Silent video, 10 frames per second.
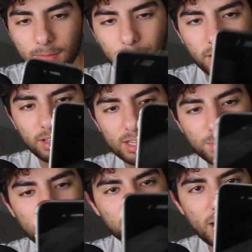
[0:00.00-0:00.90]
but this
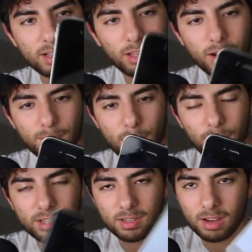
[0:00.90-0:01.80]
brings back a lot of
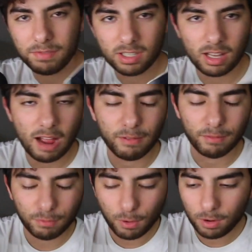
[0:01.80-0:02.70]
memories, because obviously the iPhone
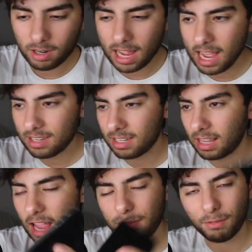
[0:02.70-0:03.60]
4S and
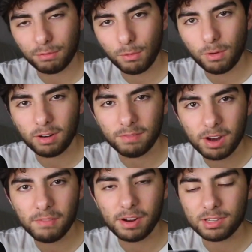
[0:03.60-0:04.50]
the iPhone 4 are
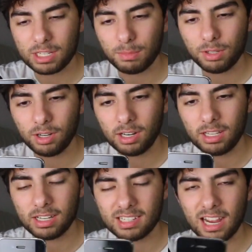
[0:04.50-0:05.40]
very, very similar
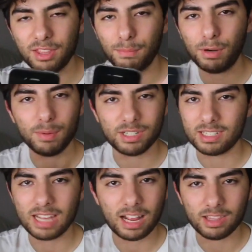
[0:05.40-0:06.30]
in design. They're pretty much
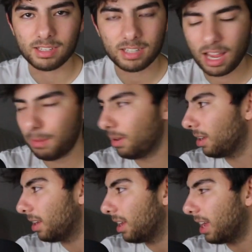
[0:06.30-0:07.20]
exactly the same.
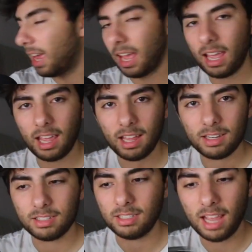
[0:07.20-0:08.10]

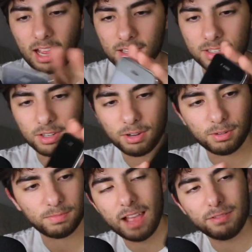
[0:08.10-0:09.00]
And yeah,
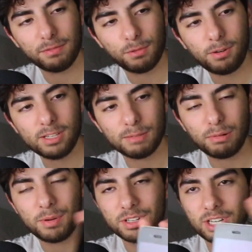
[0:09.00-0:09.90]
so iPhone 4S, I'm
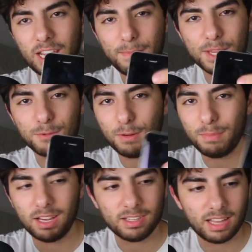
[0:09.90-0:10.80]
probably just gonna keep this one
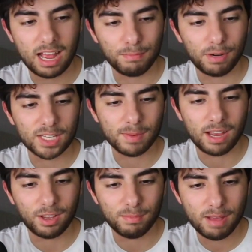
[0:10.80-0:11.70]
because it brings
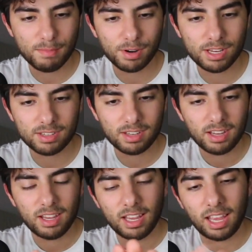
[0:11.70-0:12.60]
back good memories,
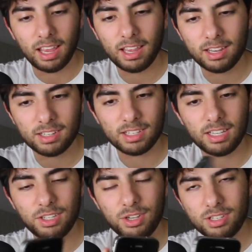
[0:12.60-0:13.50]
and
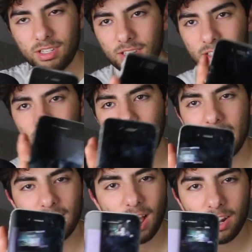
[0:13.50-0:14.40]
it's just a
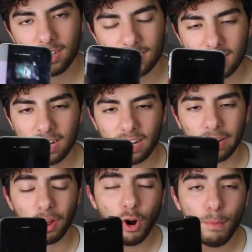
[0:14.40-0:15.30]
iconic design. And I
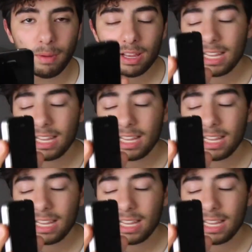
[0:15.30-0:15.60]
hope